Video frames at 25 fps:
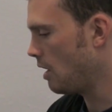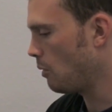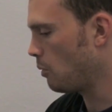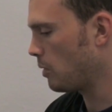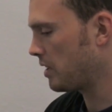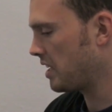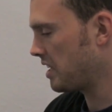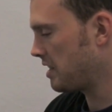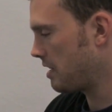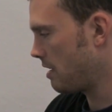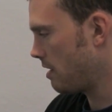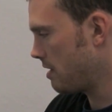
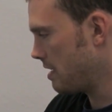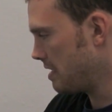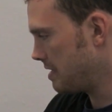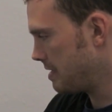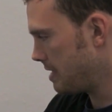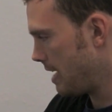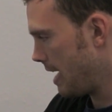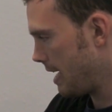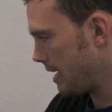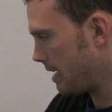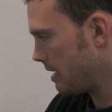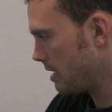We'll get there in a
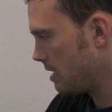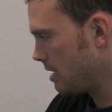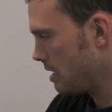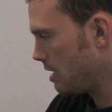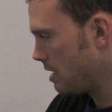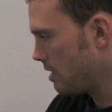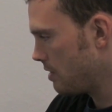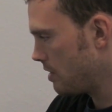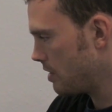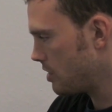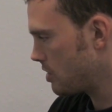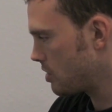sec.
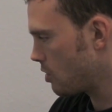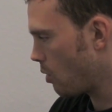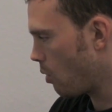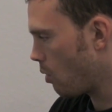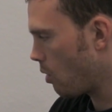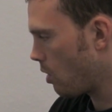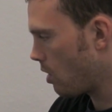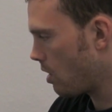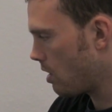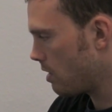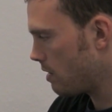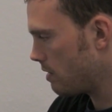The
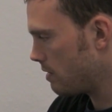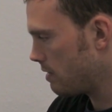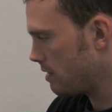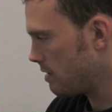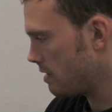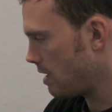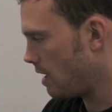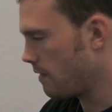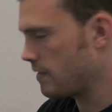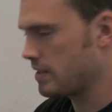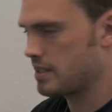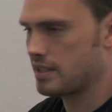store,
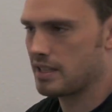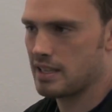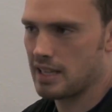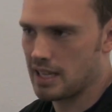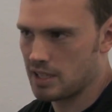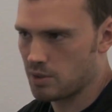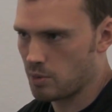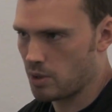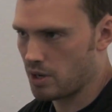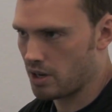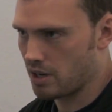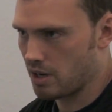obviously
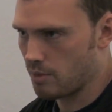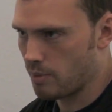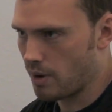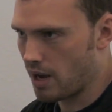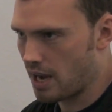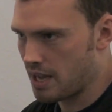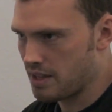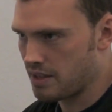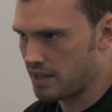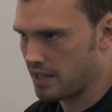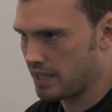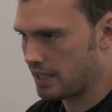that's where you're going to
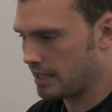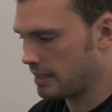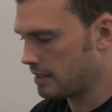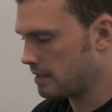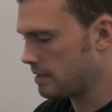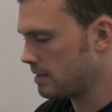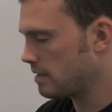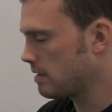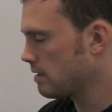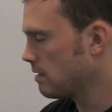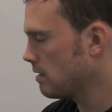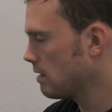buy
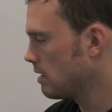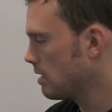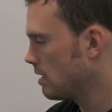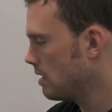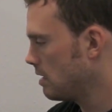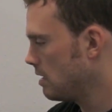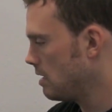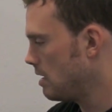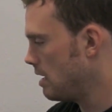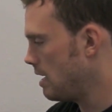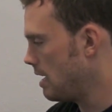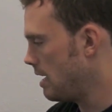things.
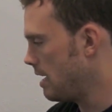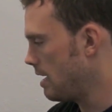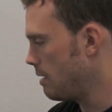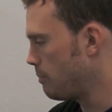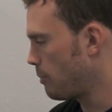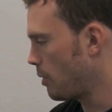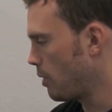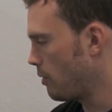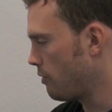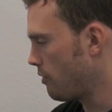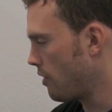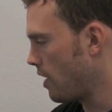
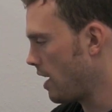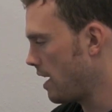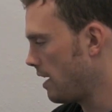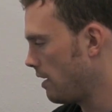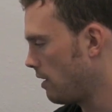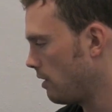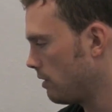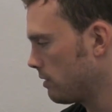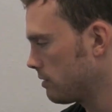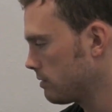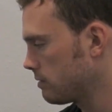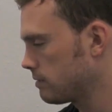
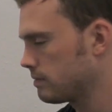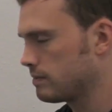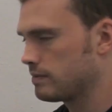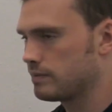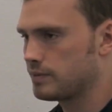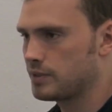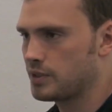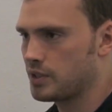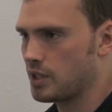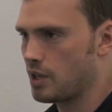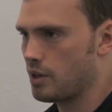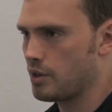Profile,
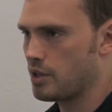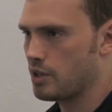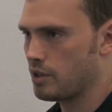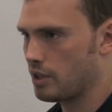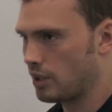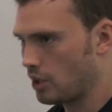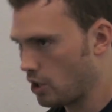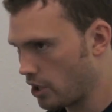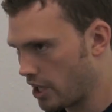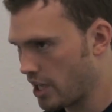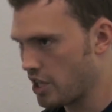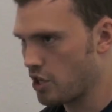so you
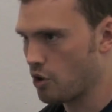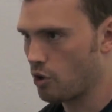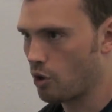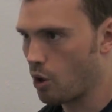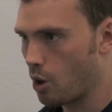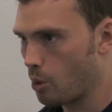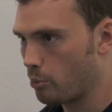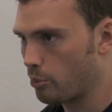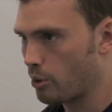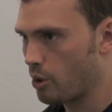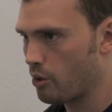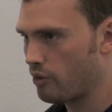can look at
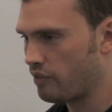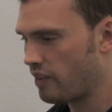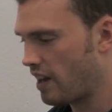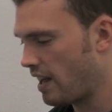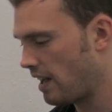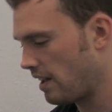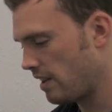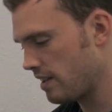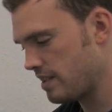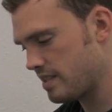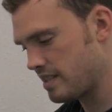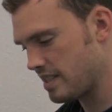your own
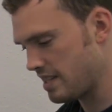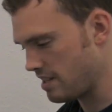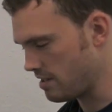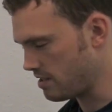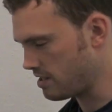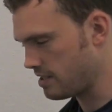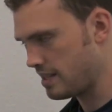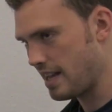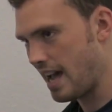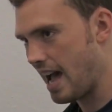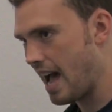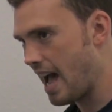profile, see your
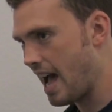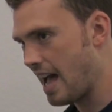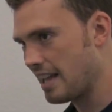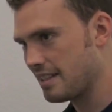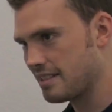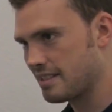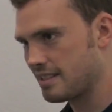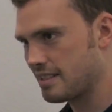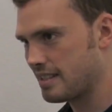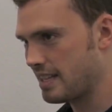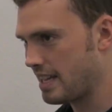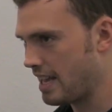
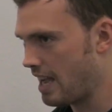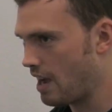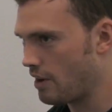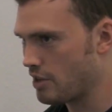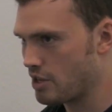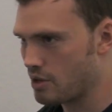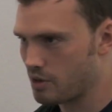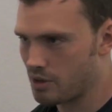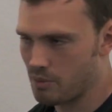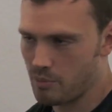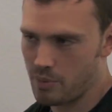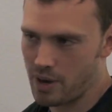stats, see how
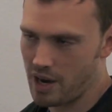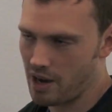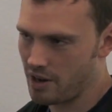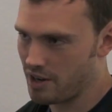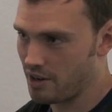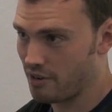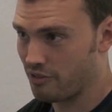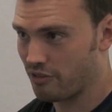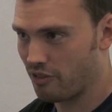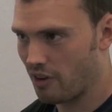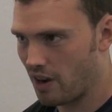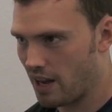you compare
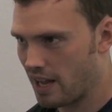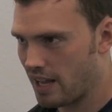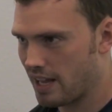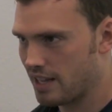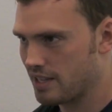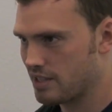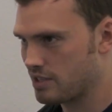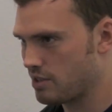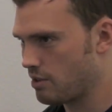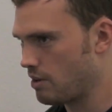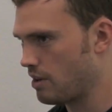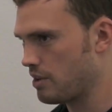to your
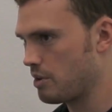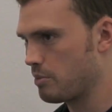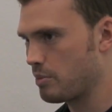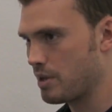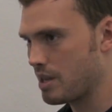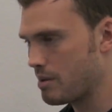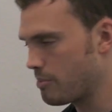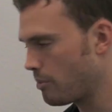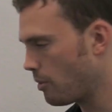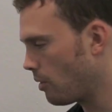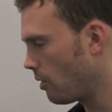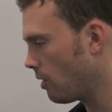friends or other
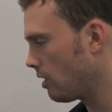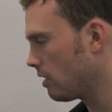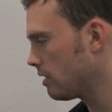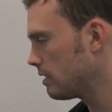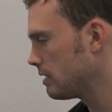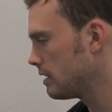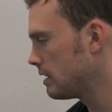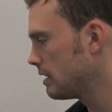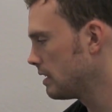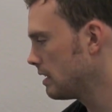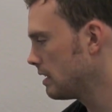people.